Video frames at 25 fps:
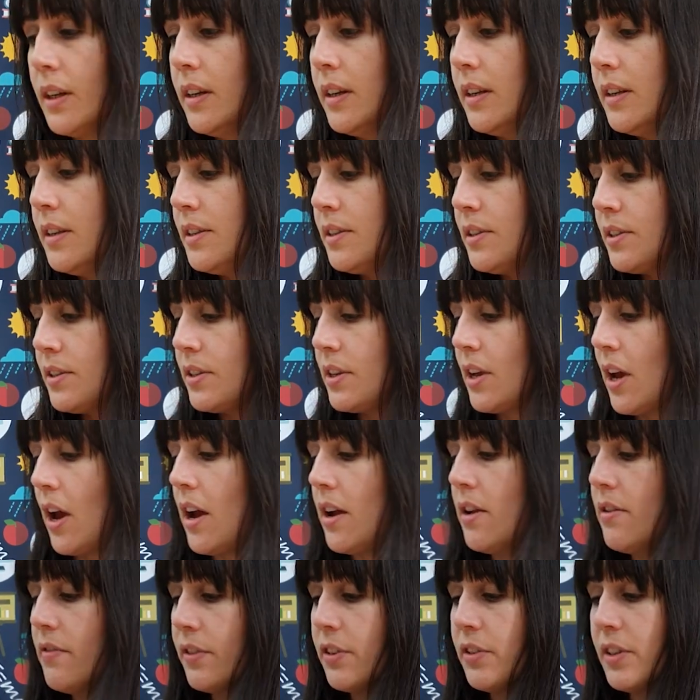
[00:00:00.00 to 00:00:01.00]
So,
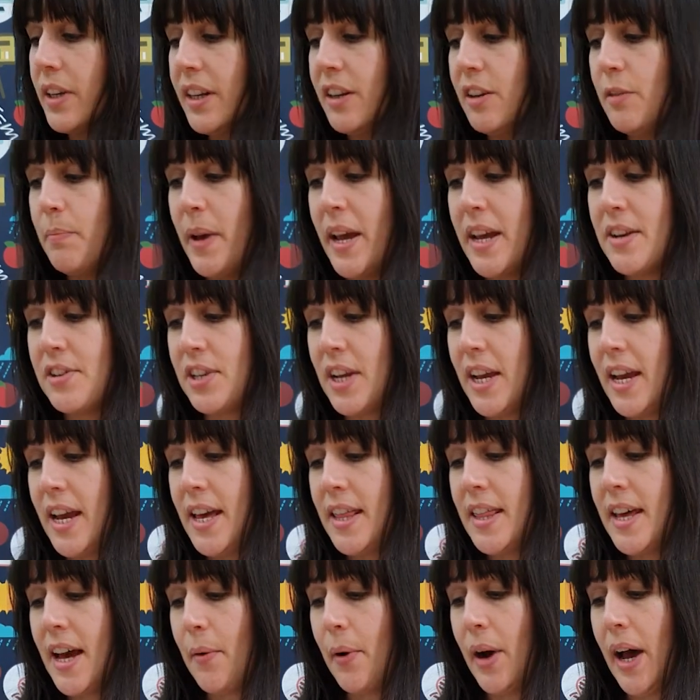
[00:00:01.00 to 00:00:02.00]
a little picture here
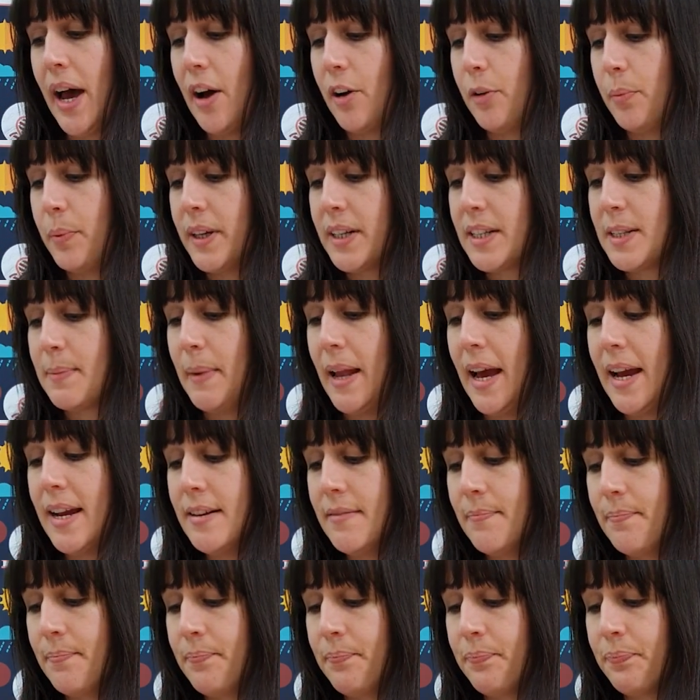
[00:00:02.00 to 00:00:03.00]
that will help explain.
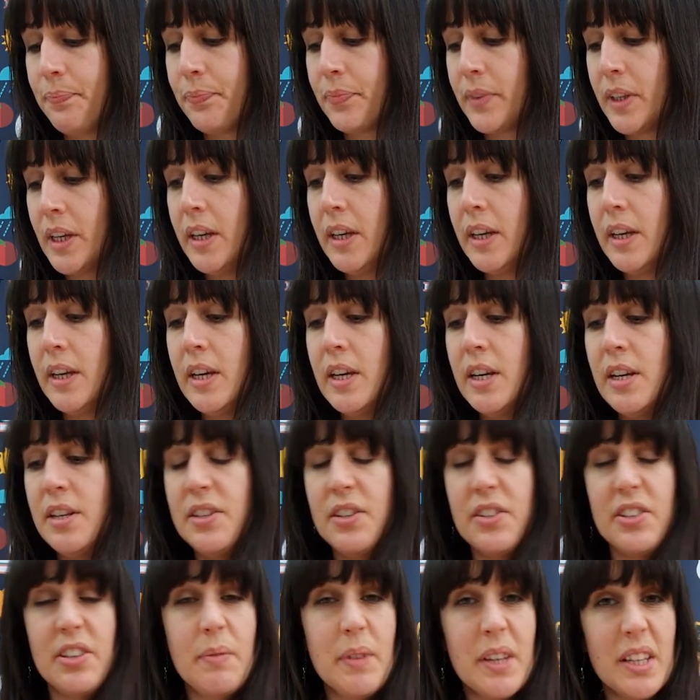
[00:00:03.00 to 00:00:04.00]
So
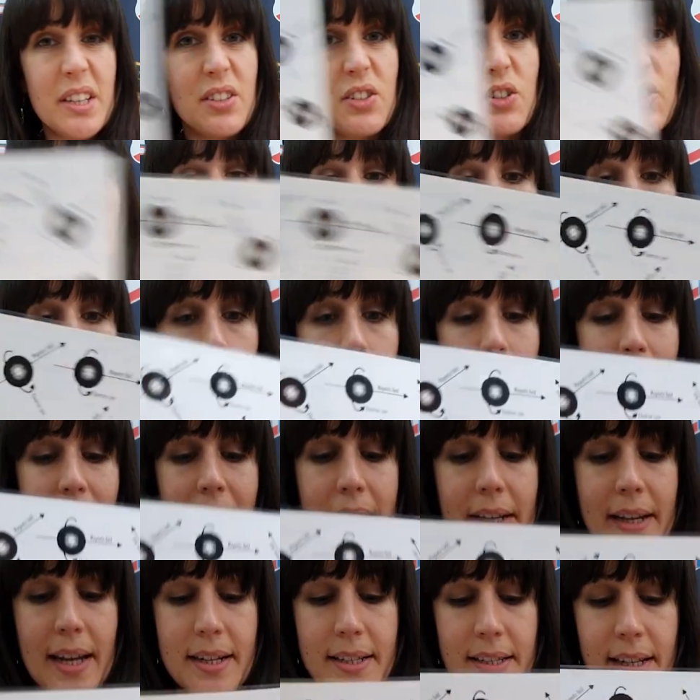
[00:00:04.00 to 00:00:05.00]
something that's not
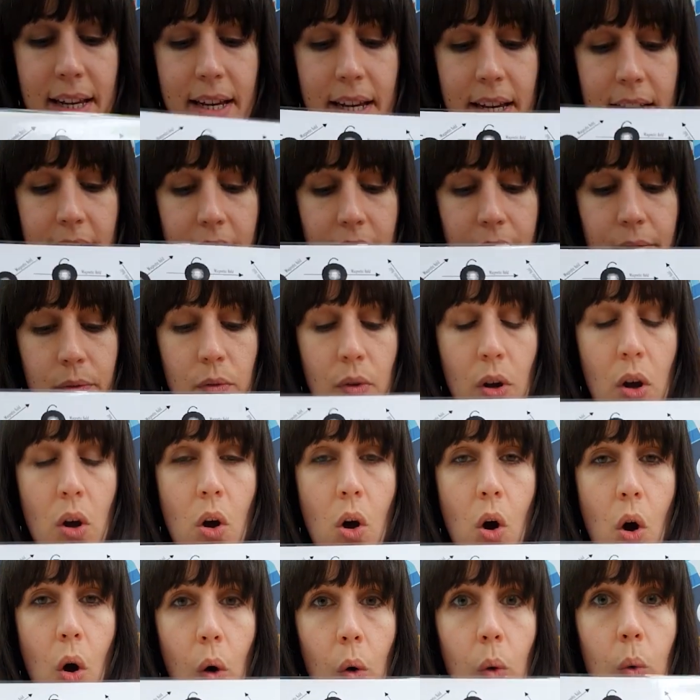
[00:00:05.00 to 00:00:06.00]
magnetic,
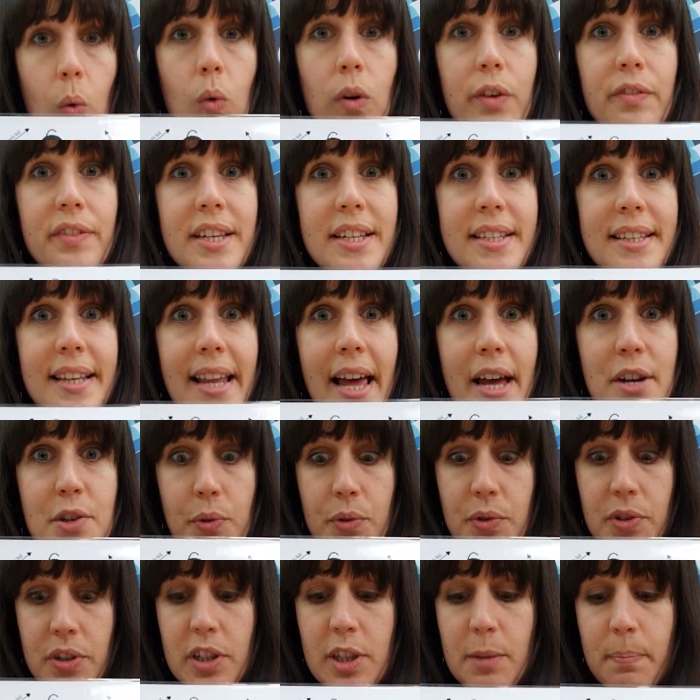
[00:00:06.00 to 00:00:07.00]
all of these
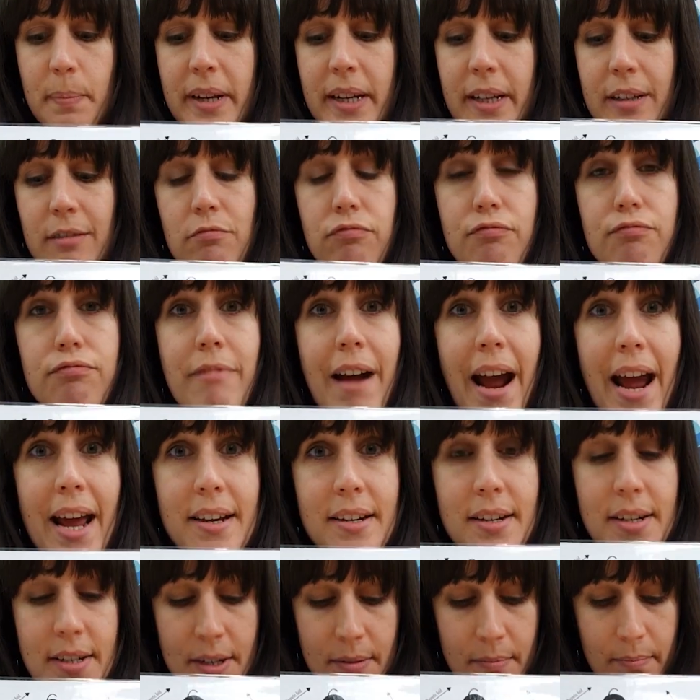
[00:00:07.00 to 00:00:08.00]
electrons are spinning
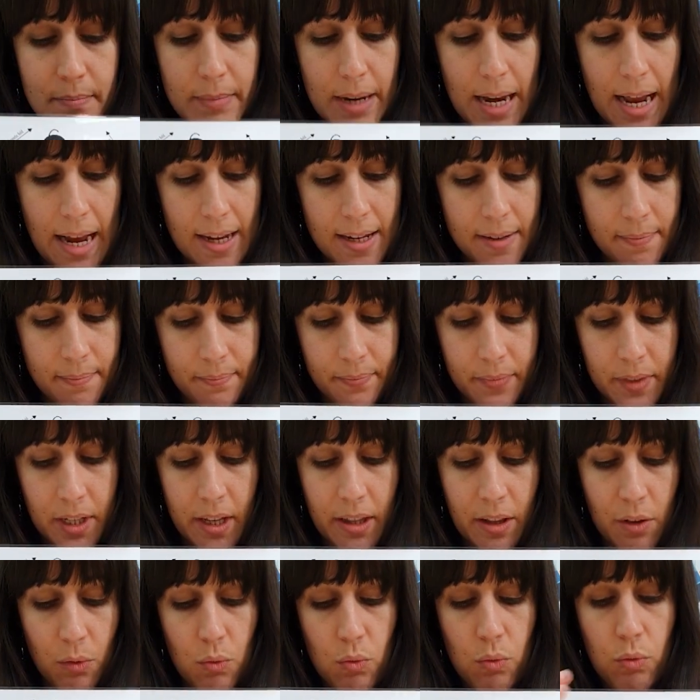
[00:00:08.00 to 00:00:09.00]
randomly and
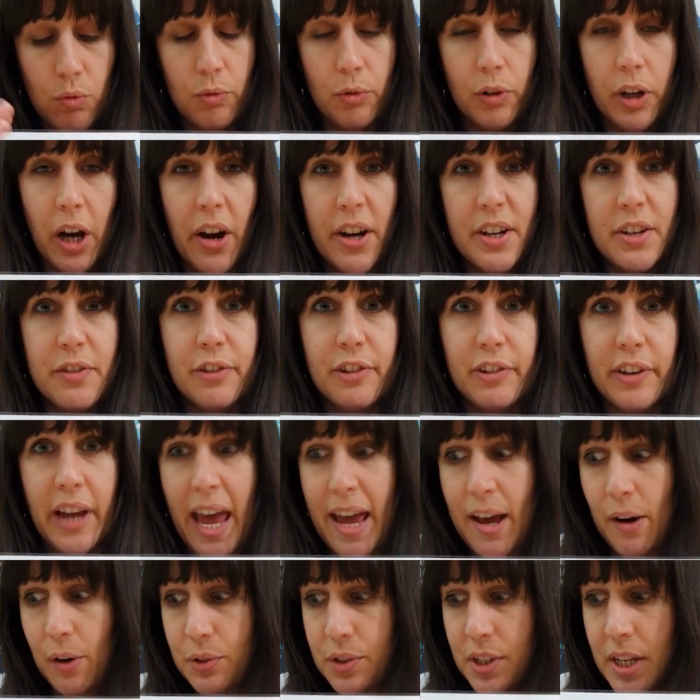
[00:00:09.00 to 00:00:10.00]
they're all kind of
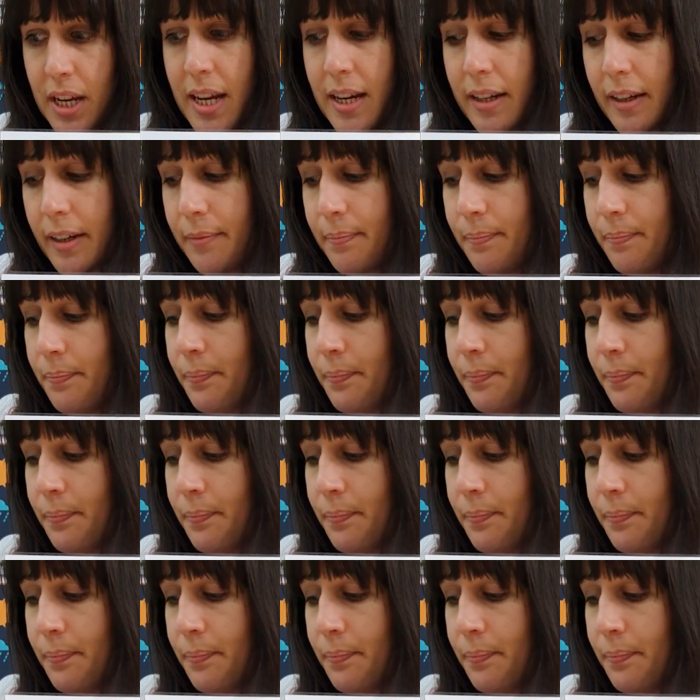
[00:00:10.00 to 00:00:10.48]
chaotic.